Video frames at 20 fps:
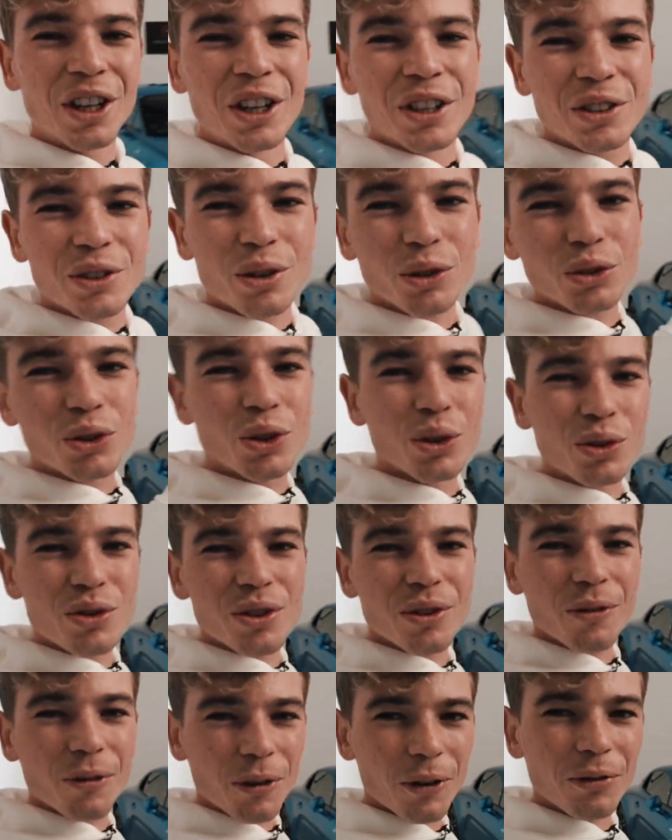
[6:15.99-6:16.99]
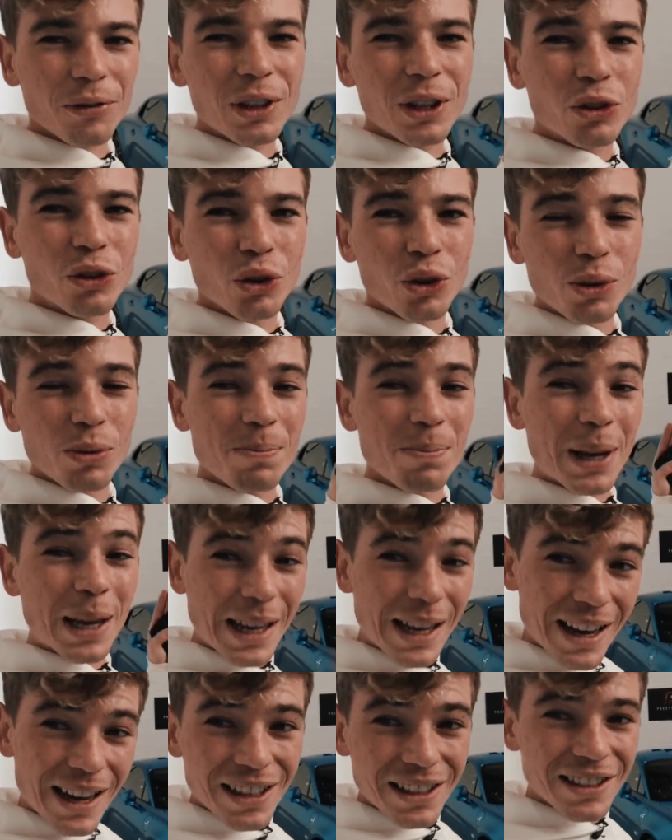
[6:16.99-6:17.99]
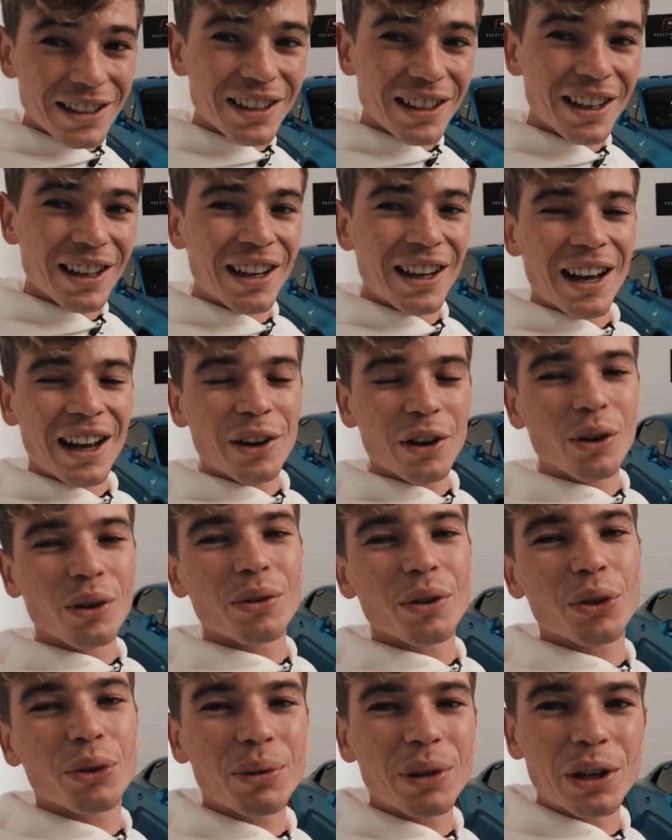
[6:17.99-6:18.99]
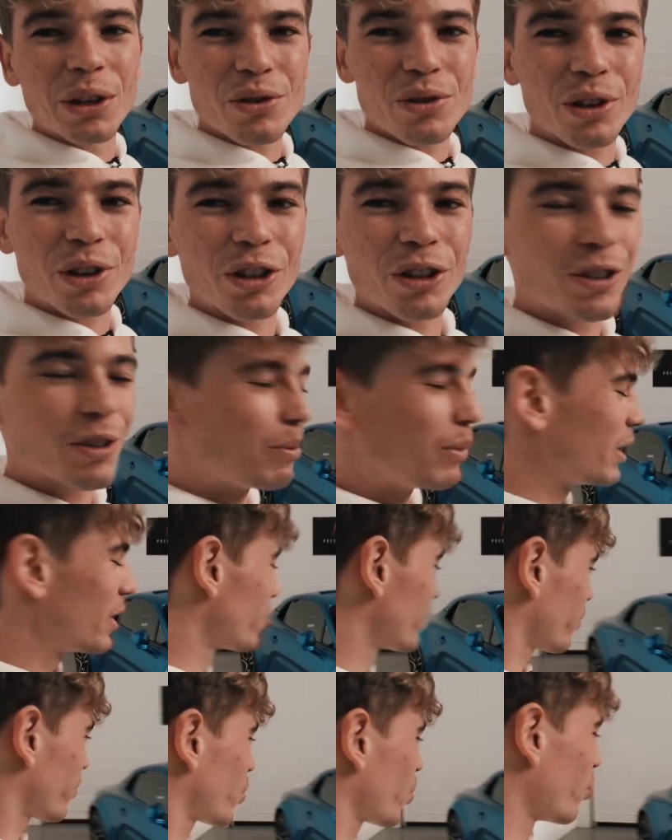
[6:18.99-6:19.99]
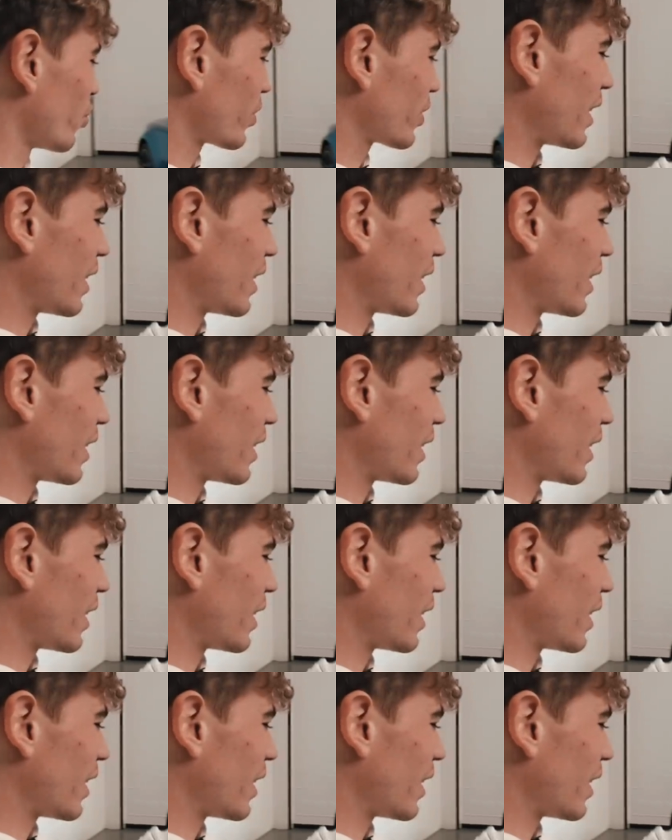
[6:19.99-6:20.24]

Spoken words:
It's got 252 PS and over 300 newton meters of torque.